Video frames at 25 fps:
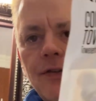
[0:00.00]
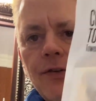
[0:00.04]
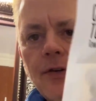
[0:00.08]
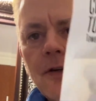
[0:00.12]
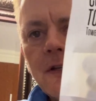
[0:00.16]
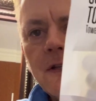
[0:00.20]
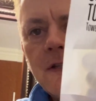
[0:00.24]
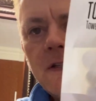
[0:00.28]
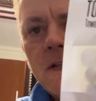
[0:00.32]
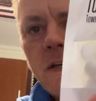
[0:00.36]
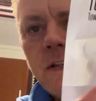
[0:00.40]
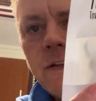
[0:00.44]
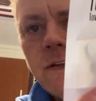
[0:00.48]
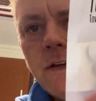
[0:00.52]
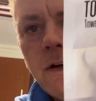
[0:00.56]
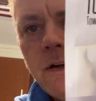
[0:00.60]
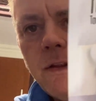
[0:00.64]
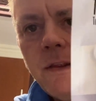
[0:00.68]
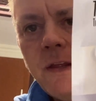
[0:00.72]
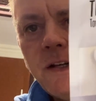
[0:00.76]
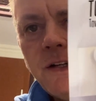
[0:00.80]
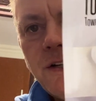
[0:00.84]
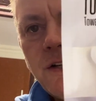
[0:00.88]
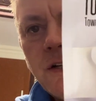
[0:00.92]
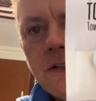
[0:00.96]
You can see in there,
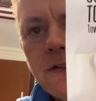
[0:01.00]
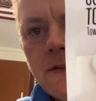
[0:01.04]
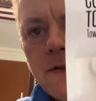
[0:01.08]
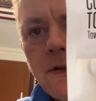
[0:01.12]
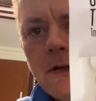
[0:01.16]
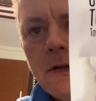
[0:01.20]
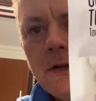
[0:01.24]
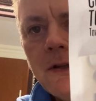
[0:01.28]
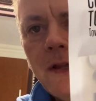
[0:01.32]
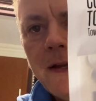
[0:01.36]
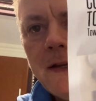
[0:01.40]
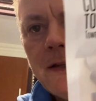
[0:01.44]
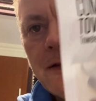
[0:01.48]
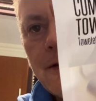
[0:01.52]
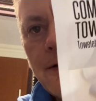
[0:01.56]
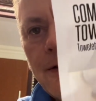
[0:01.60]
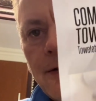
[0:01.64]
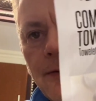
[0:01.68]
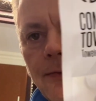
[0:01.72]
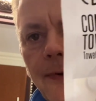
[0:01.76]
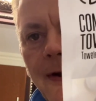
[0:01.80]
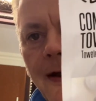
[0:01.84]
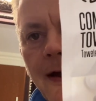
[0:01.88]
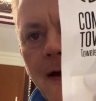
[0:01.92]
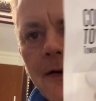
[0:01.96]
they just look like
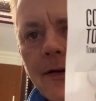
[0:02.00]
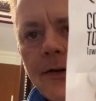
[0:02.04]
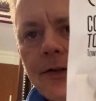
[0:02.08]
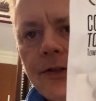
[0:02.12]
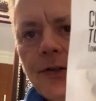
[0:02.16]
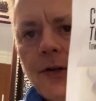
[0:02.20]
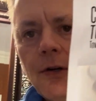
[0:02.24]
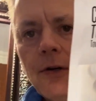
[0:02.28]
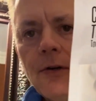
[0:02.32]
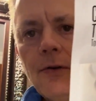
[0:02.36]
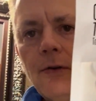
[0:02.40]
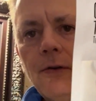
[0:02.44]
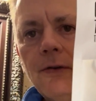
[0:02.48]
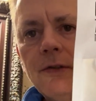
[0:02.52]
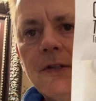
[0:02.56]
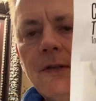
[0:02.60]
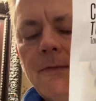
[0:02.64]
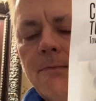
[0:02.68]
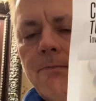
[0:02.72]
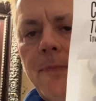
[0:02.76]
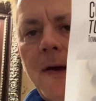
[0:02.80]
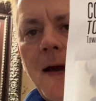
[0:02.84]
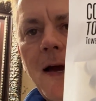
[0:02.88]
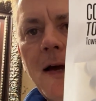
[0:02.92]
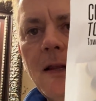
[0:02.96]
little round circles
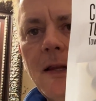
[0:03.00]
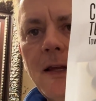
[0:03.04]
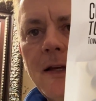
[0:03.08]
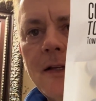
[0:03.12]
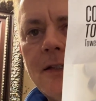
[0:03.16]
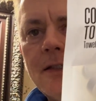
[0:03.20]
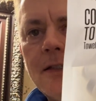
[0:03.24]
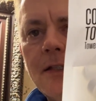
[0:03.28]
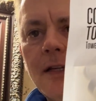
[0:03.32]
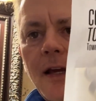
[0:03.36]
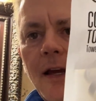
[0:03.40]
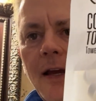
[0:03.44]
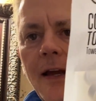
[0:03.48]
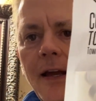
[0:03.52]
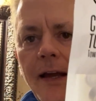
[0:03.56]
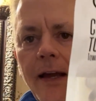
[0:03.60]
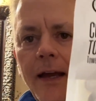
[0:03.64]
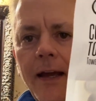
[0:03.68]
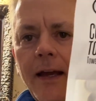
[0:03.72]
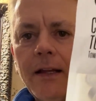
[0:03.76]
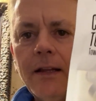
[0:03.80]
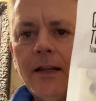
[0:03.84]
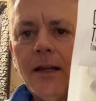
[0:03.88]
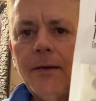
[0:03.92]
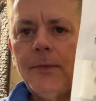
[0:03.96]
and pellets.
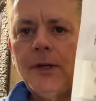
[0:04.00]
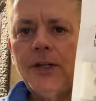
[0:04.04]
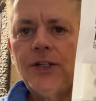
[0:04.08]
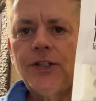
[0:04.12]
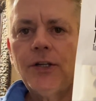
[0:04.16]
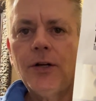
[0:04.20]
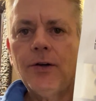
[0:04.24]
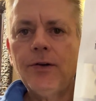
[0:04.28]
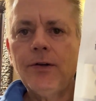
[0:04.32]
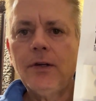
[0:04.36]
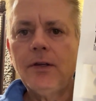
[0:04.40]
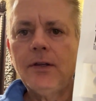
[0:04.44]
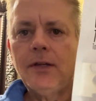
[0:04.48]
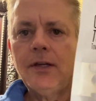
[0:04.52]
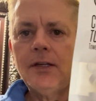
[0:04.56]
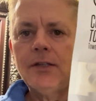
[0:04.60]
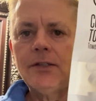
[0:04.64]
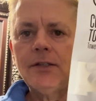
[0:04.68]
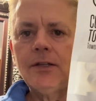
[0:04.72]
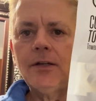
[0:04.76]
And let me show you these.